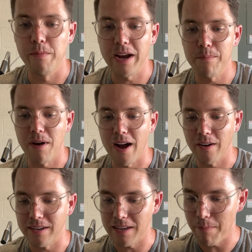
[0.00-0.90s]
making
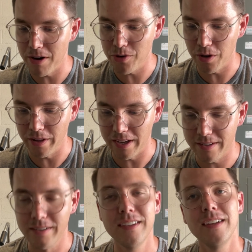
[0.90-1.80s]
progress. I'm gonna drill
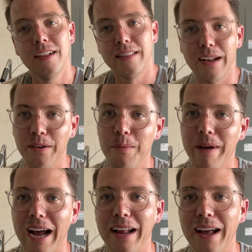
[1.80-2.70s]
this, then I'll come
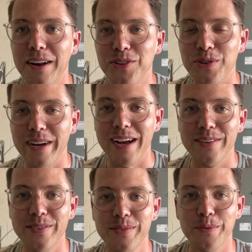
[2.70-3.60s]
back and kind of show you
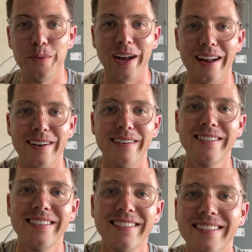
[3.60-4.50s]
guys what we got here.
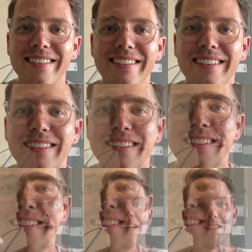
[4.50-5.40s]
Well,
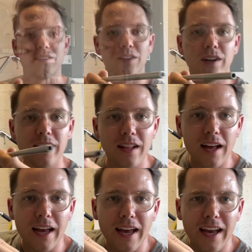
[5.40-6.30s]
guys, it's looking
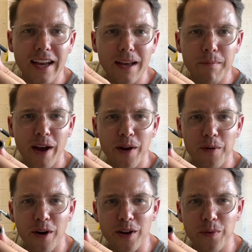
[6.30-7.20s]
like it might have
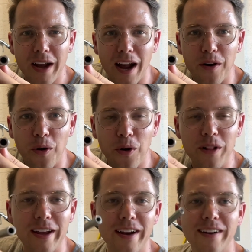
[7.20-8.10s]
worked. We got a hole
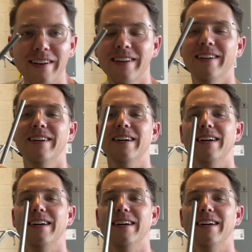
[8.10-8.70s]
here. It's